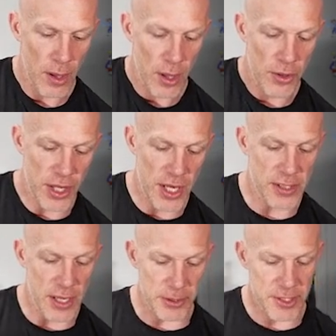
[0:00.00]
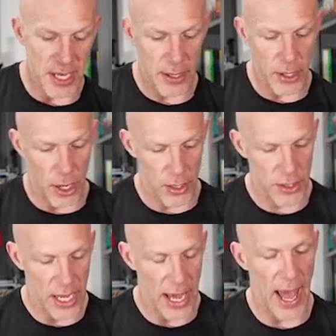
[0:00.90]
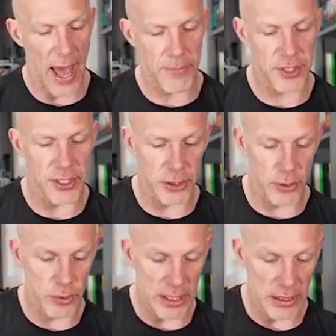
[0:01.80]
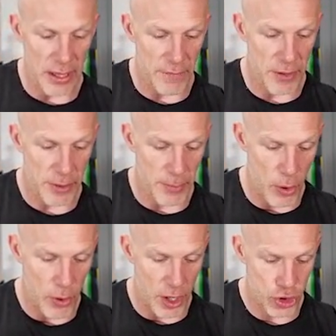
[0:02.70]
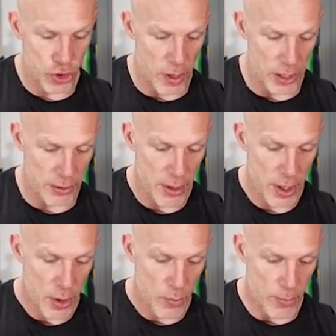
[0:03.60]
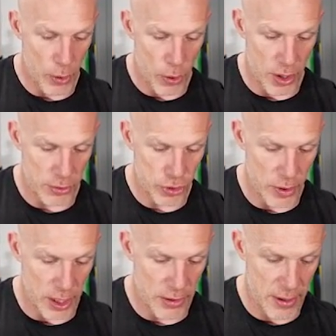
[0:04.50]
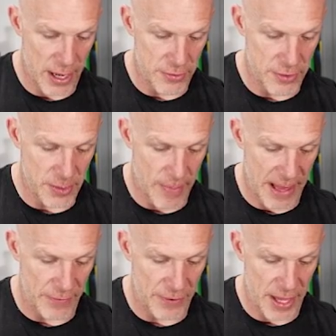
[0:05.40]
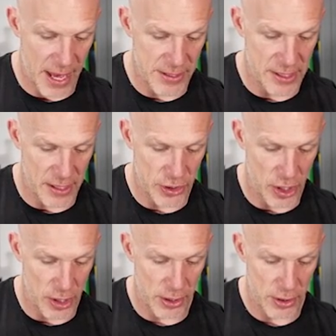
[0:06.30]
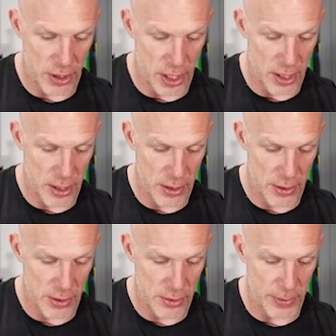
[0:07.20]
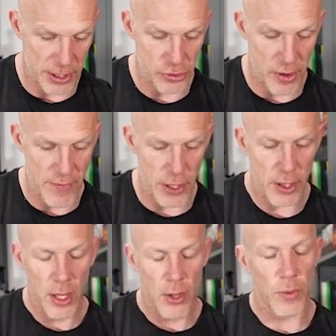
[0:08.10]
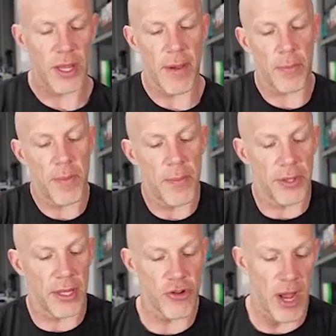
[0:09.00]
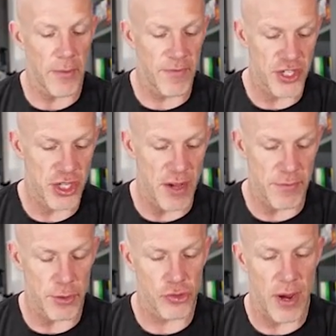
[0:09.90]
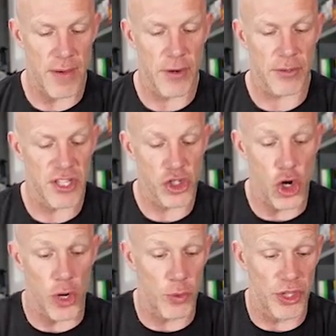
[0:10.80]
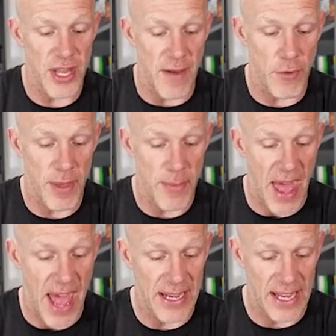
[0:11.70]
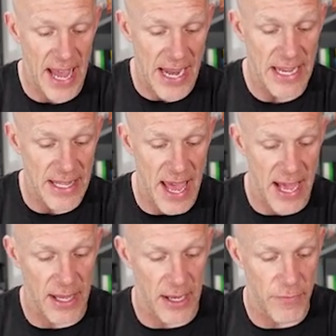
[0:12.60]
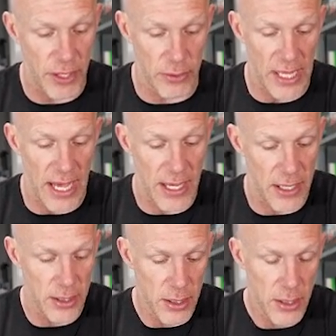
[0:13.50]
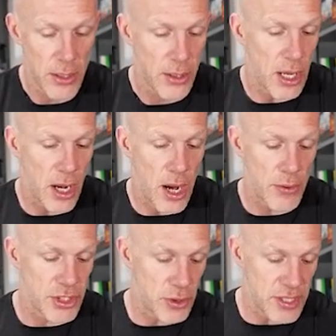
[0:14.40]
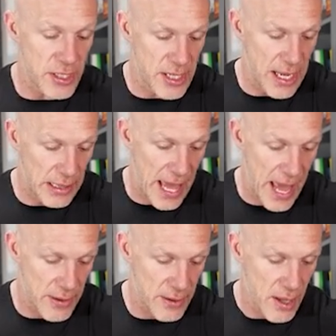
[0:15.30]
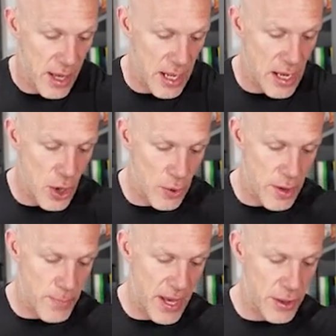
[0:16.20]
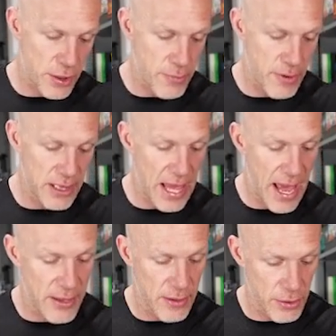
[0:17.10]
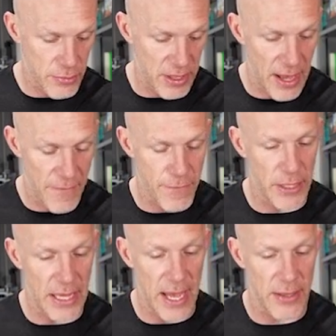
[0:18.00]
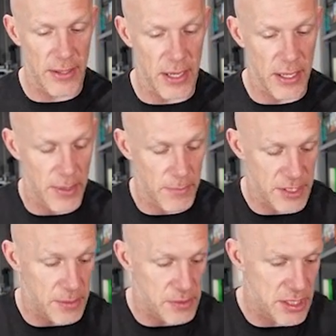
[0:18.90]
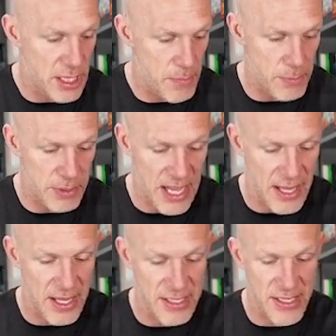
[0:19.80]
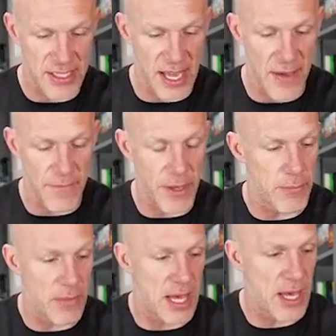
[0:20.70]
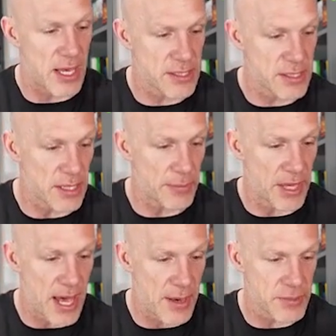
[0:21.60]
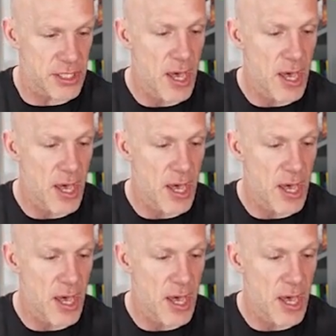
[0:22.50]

These double-sided cards, I absolutely love them. The Bogart Trawler. When Bogart Trawler enters the battlefield, exile target player's graveyard. With the amount of people that try to fish stuff in their graveyard, this card will never be bad in any deck. And if you don't like it, you can always use it to get a land. And I know that paying 3 land or 3 life for a land can seem steep, but that has saved me in some games.